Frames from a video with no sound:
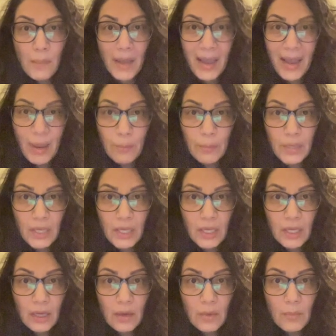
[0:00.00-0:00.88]

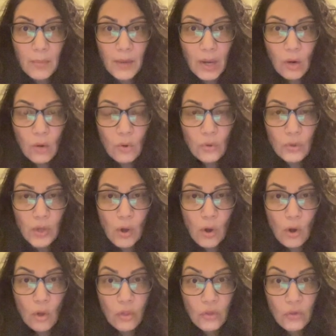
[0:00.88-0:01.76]
happy about
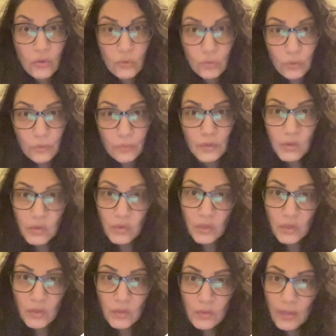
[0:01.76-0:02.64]
all the
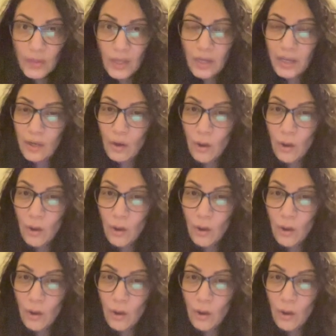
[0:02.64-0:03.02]
services that